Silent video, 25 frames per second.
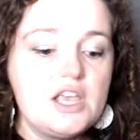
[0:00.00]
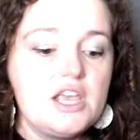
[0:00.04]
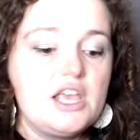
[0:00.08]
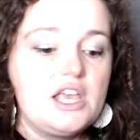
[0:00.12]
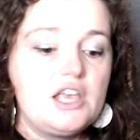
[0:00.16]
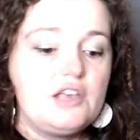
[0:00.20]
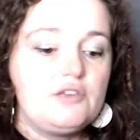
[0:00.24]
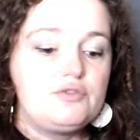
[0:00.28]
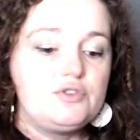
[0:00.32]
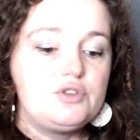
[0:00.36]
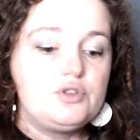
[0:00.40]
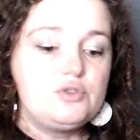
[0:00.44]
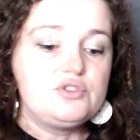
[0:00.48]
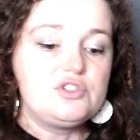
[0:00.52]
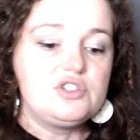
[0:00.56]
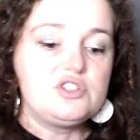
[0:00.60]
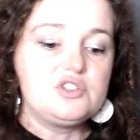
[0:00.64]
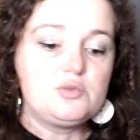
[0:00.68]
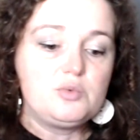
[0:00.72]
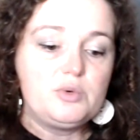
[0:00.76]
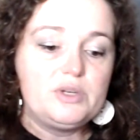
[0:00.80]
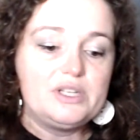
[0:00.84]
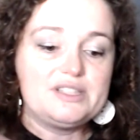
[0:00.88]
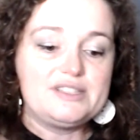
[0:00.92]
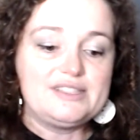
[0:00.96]
It fuses
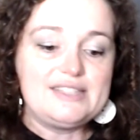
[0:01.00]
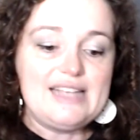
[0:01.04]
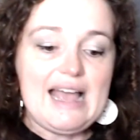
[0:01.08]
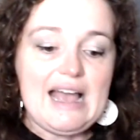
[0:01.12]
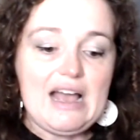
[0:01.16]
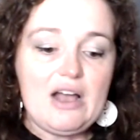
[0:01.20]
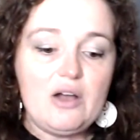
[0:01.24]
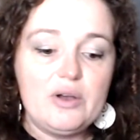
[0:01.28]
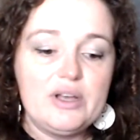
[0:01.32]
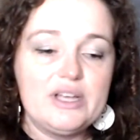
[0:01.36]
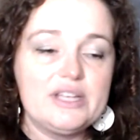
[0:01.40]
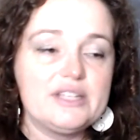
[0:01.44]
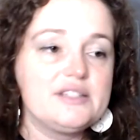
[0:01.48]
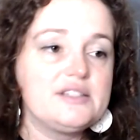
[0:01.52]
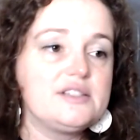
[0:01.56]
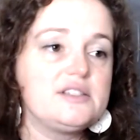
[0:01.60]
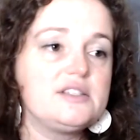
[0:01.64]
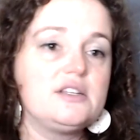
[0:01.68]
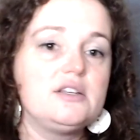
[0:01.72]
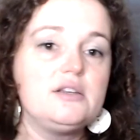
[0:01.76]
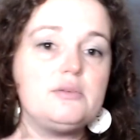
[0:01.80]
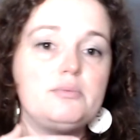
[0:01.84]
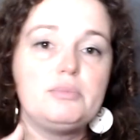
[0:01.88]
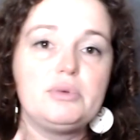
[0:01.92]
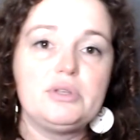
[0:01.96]
with
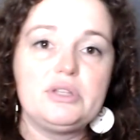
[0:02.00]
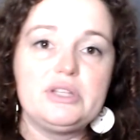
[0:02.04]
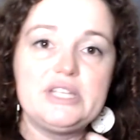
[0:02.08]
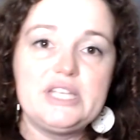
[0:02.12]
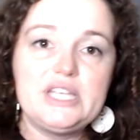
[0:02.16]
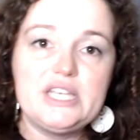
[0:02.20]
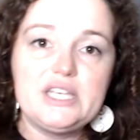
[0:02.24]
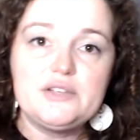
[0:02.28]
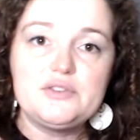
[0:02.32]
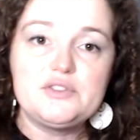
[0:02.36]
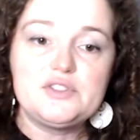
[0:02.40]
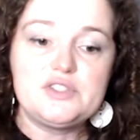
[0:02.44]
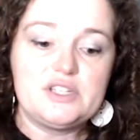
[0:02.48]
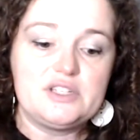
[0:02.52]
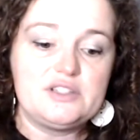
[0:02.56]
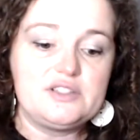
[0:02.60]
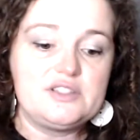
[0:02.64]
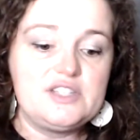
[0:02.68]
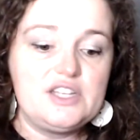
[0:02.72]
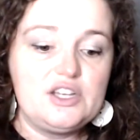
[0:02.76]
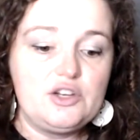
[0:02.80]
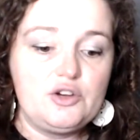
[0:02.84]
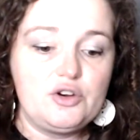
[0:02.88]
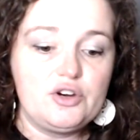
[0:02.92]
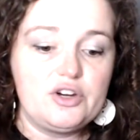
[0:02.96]
Taoist beliefs and
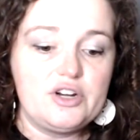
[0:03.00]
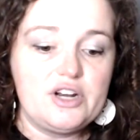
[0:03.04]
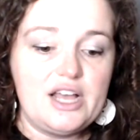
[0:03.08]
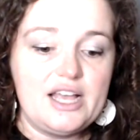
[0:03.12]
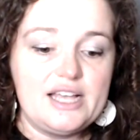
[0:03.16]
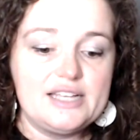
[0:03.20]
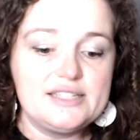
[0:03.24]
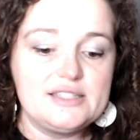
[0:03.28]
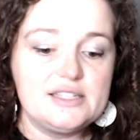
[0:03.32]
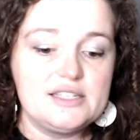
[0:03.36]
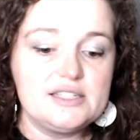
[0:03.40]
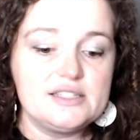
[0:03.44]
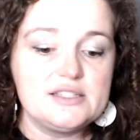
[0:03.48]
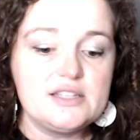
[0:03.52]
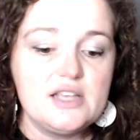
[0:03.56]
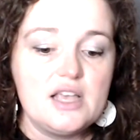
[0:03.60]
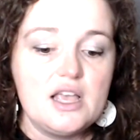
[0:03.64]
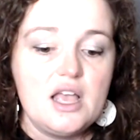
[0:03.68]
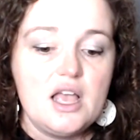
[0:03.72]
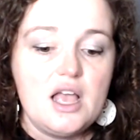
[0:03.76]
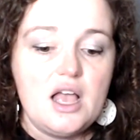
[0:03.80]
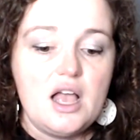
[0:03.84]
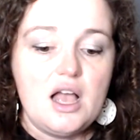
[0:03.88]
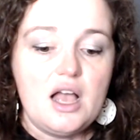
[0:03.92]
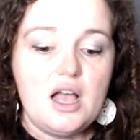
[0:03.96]
synchronizes
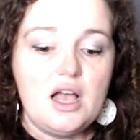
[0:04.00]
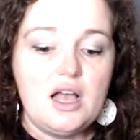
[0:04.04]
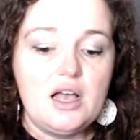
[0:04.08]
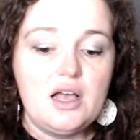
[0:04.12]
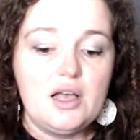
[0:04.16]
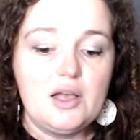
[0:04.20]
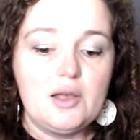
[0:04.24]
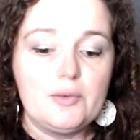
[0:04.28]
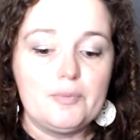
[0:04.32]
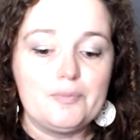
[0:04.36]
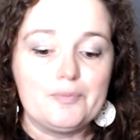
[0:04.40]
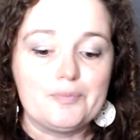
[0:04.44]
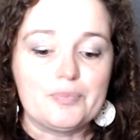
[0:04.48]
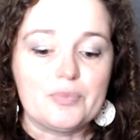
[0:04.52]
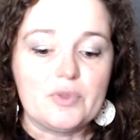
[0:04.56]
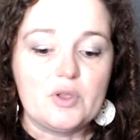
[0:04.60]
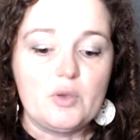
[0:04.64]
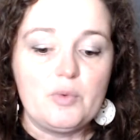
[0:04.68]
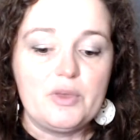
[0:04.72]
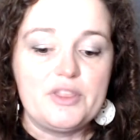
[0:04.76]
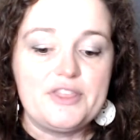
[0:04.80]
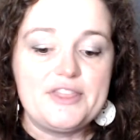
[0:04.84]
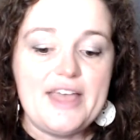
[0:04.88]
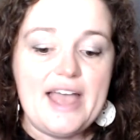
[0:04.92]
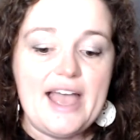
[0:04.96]

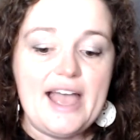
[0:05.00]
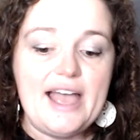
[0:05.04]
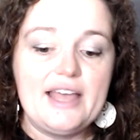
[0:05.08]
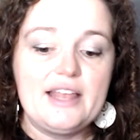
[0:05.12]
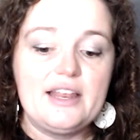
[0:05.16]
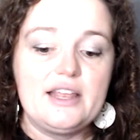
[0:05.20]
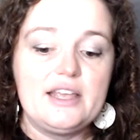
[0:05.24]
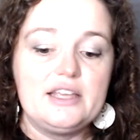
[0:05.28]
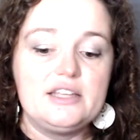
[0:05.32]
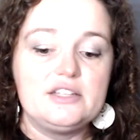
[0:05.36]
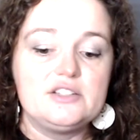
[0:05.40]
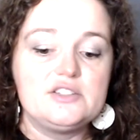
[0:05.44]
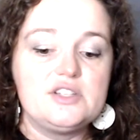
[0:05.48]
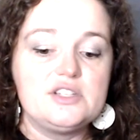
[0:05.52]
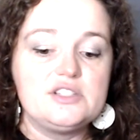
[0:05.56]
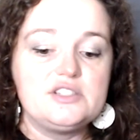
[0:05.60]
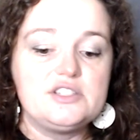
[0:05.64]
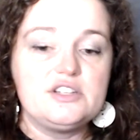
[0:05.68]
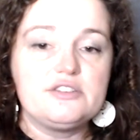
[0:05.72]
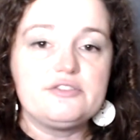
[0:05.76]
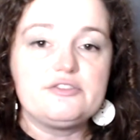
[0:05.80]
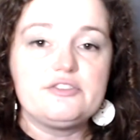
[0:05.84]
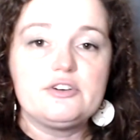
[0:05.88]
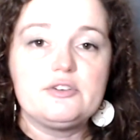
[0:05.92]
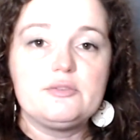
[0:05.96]
with that into
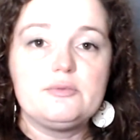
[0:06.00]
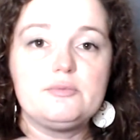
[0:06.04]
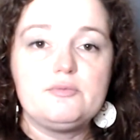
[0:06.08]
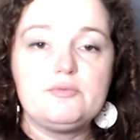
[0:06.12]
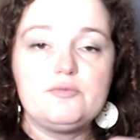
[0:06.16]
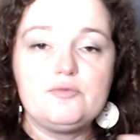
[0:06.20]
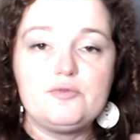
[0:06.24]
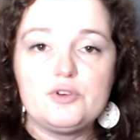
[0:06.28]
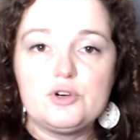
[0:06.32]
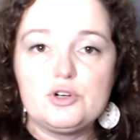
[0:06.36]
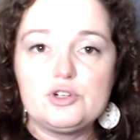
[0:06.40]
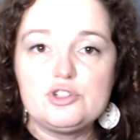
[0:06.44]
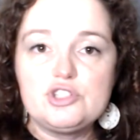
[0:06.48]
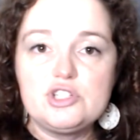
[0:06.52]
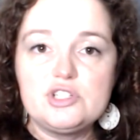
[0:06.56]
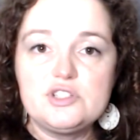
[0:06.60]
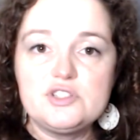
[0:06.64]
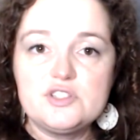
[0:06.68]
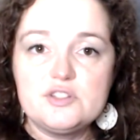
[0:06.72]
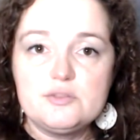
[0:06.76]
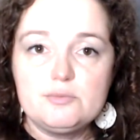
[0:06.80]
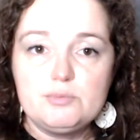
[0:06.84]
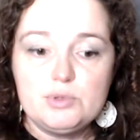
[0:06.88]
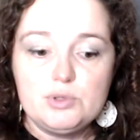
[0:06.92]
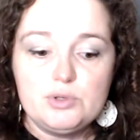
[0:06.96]
different versions
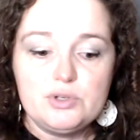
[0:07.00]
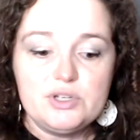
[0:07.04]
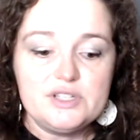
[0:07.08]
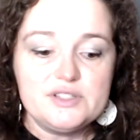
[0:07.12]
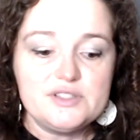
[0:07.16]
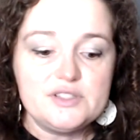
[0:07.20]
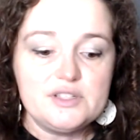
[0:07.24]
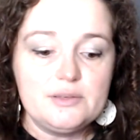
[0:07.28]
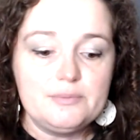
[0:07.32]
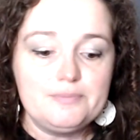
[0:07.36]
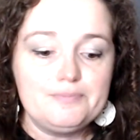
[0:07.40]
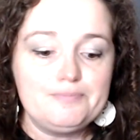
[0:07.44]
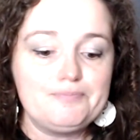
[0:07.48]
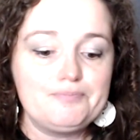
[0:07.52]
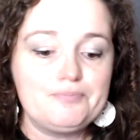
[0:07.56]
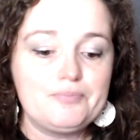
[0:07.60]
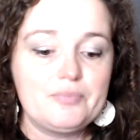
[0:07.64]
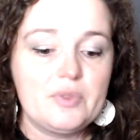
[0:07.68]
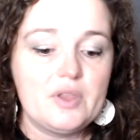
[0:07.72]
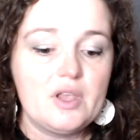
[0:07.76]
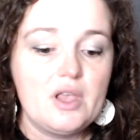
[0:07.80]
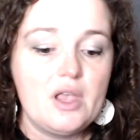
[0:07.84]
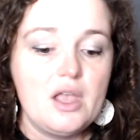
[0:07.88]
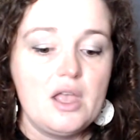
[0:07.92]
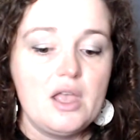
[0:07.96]
of Buddhism.
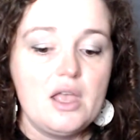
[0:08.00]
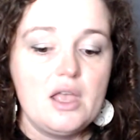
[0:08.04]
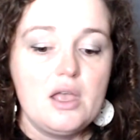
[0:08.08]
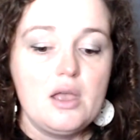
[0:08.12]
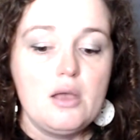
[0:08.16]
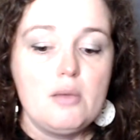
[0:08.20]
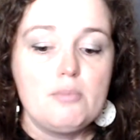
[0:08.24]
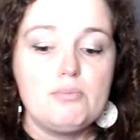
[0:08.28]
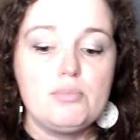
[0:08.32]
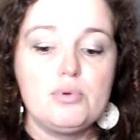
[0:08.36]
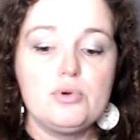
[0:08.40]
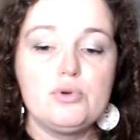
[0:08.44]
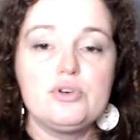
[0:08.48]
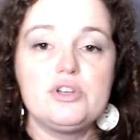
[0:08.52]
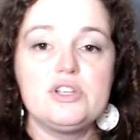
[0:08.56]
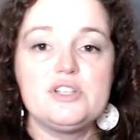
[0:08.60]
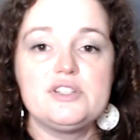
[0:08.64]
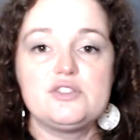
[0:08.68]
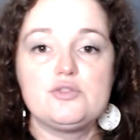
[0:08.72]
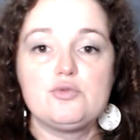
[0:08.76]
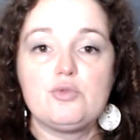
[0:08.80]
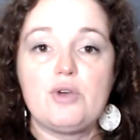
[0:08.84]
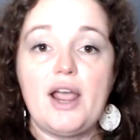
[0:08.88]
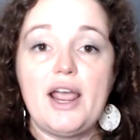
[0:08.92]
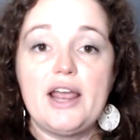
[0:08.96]

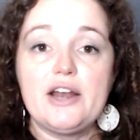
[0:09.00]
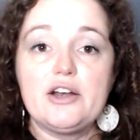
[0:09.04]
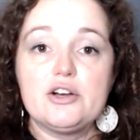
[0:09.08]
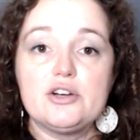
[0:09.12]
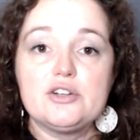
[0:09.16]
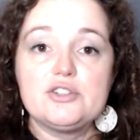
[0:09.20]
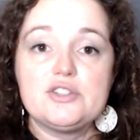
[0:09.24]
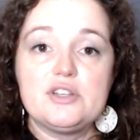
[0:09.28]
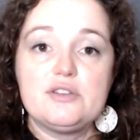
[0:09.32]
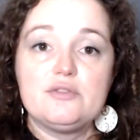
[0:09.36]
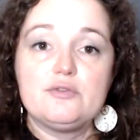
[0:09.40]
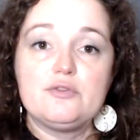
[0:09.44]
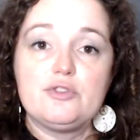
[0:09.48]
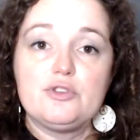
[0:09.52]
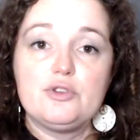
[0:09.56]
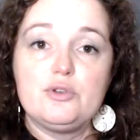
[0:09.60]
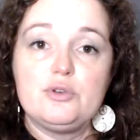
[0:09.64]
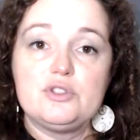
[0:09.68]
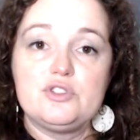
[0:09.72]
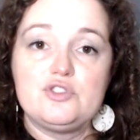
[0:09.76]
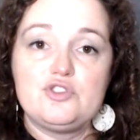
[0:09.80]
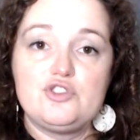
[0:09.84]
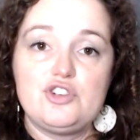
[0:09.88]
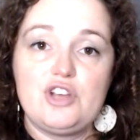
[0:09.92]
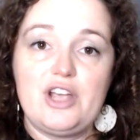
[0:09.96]
Buddhist writers
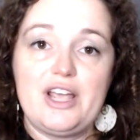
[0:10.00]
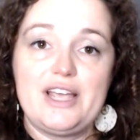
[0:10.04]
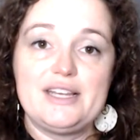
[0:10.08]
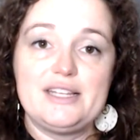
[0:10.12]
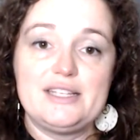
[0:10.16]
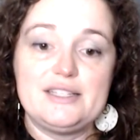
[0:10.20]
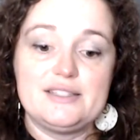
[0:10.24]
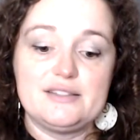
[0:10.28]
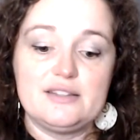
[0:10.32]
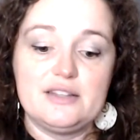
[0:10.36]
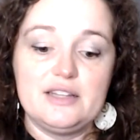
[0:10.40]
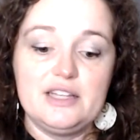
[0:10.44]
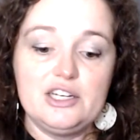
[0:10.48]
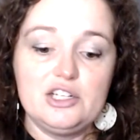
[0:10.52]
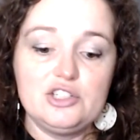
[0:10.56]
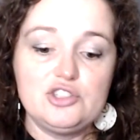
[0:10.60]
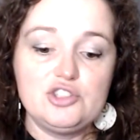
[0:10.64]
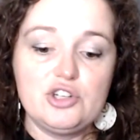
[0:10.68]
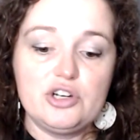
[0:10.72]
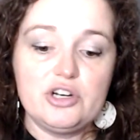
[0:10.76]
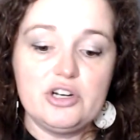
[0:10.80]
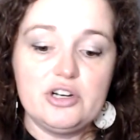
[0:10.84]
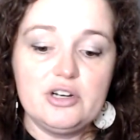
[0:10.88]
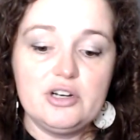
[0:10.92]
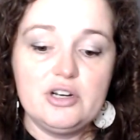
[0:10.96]
influence Chinese
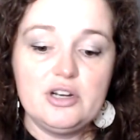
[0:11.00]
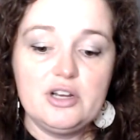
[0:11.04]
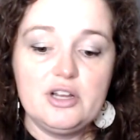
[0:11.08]
literature,